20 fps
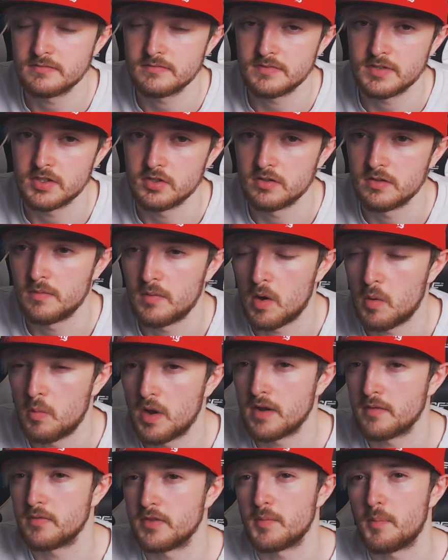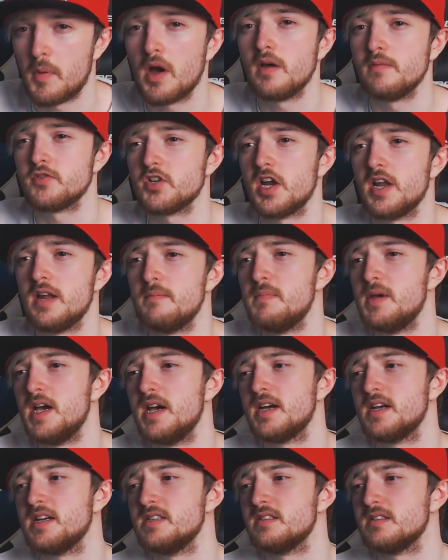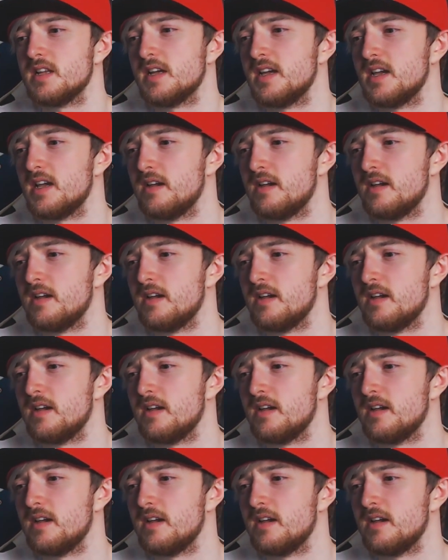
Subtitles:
You know, the point I'm trying to make is, like,